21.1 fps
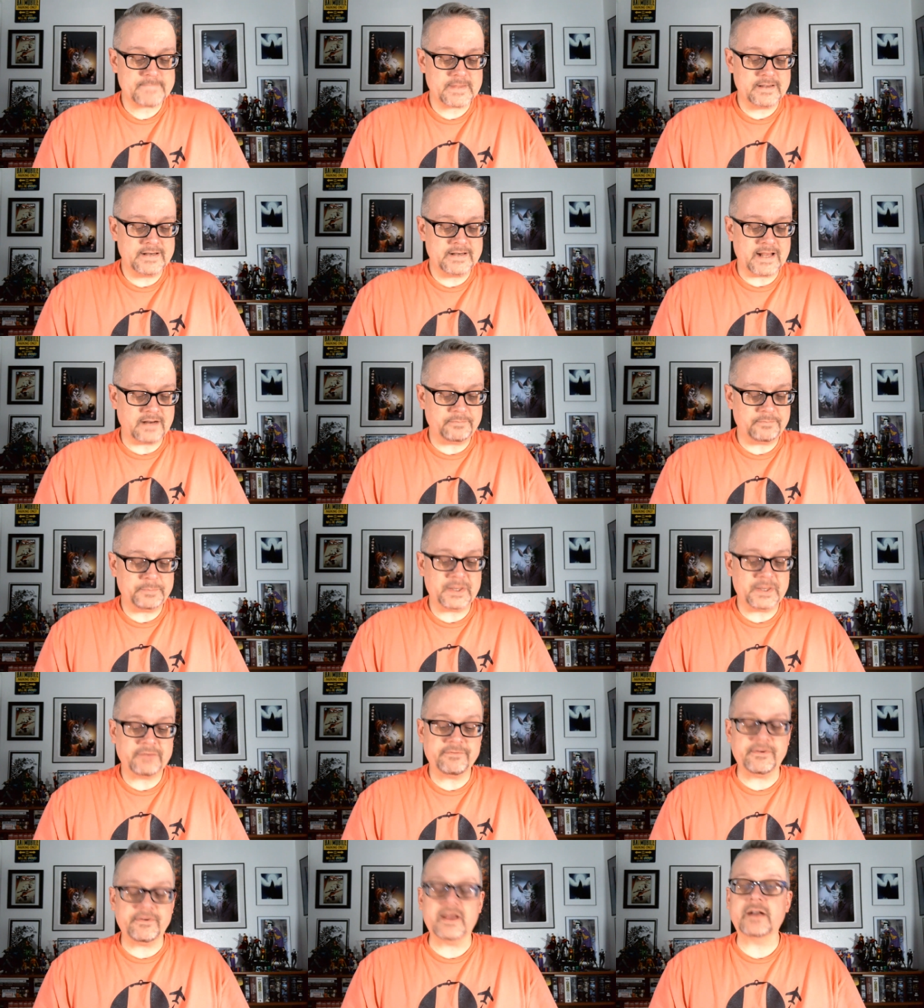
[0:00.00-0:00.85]
not a
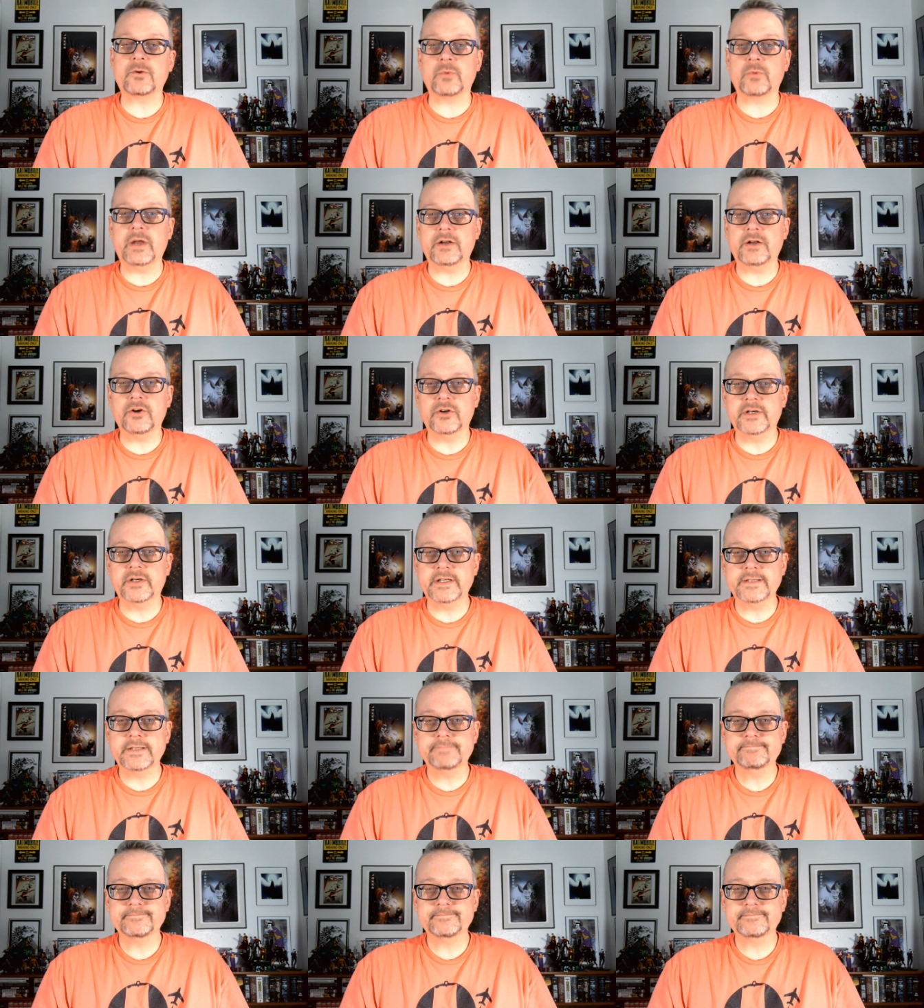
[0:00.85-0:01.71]
big fan of Red
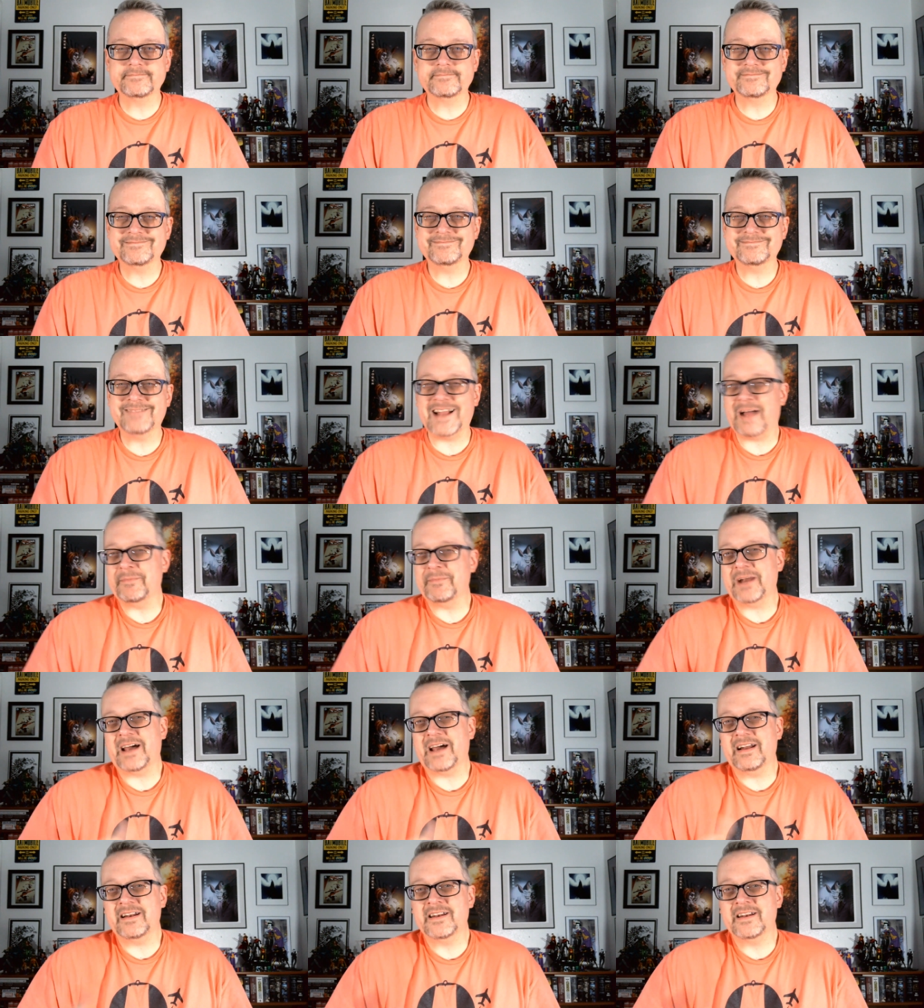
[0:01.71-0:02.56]
Hood. I'm
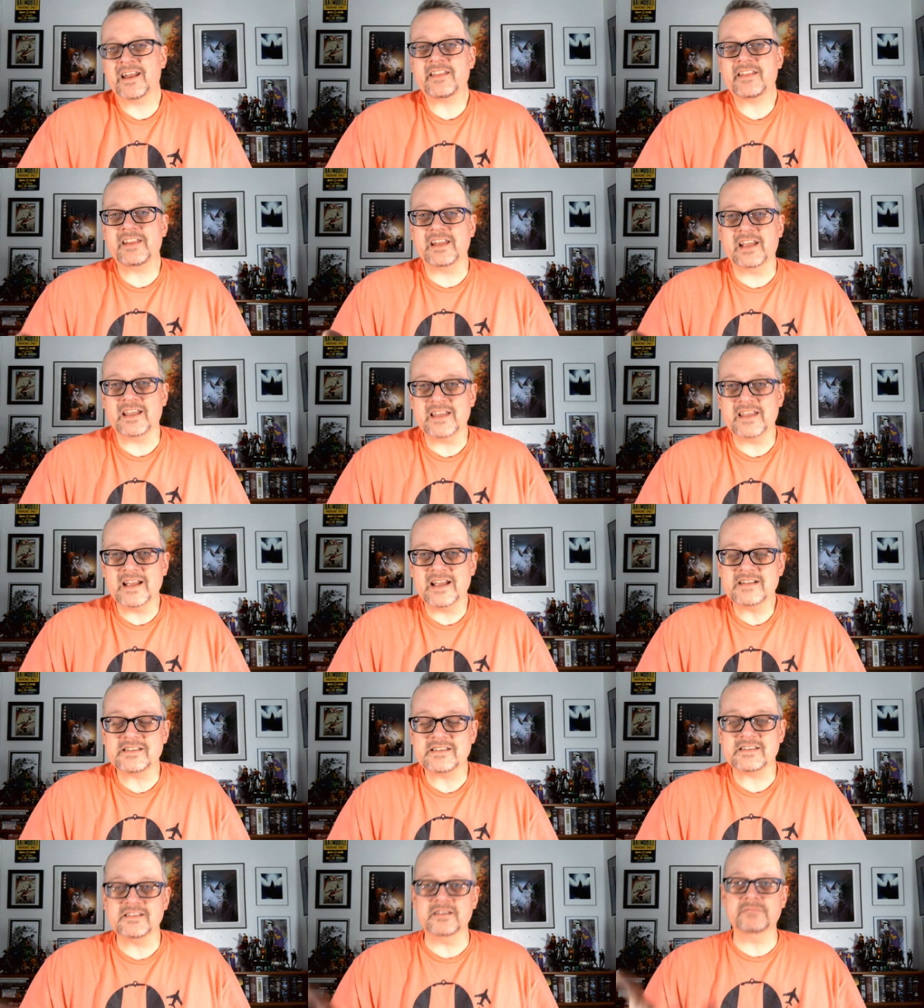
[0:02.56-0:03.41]
not nothing
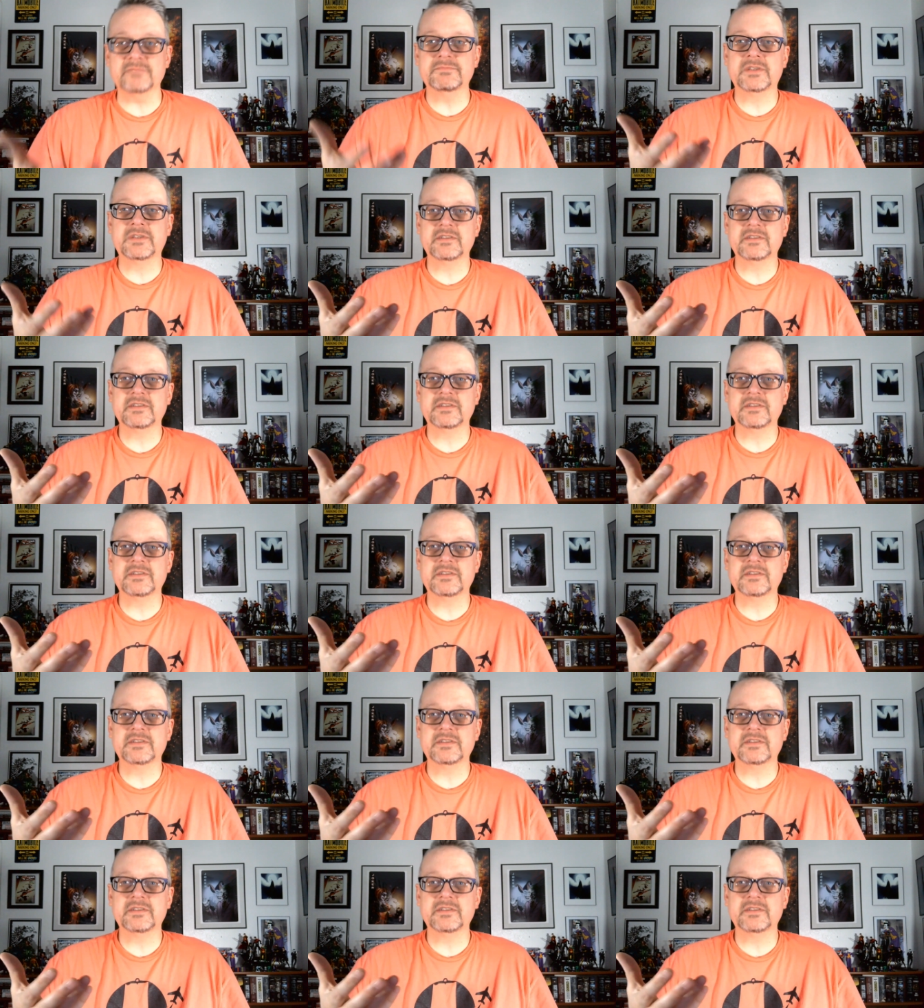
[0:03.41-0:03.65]
against them.